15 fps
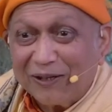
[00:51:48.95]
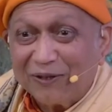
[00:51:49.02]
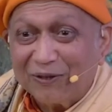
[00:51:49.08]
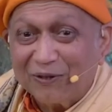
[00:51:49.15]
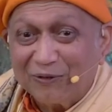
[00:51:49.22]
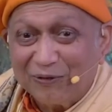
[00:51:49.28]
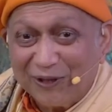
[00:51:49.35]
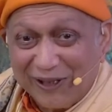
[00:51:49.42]

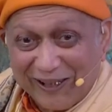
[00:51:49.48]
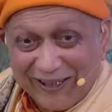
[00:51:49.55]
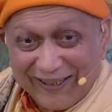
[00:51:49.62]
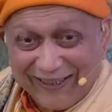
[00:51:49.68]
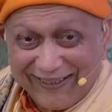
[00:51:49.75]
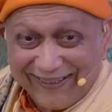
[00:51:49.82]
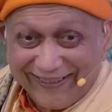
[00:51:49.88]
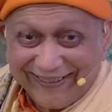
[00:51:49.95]
But
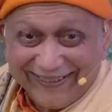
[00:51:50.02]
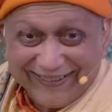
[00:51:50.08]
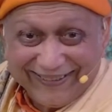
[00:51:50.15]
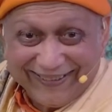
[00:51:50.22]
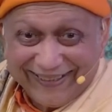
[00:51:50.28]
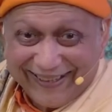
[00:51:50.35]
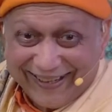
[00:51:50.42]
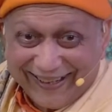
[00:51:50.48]

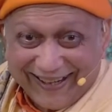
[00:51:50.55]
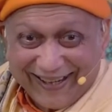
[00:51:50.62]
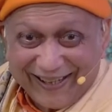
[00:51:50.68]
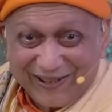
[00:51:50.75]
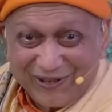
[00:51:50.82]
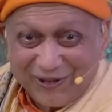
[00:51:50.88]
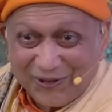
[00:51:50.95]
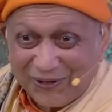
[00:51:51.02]
when,
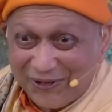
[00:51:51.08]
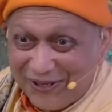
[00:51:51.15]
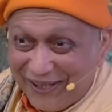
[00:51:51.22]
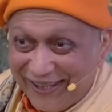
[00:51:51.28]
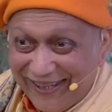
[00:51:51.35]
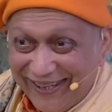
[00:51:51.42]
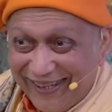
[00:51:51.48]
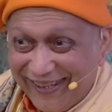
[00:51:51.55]
as
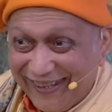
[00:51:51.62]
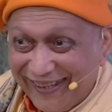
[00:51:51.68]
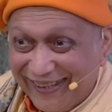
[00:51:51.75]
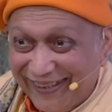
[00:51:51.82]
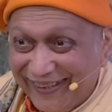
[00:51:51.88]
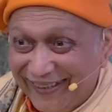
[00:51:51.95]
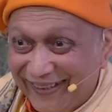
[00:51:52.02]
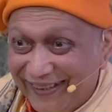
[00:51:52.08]
you
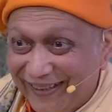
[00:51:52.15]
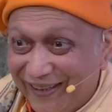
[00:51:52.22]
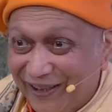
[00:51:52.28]
see,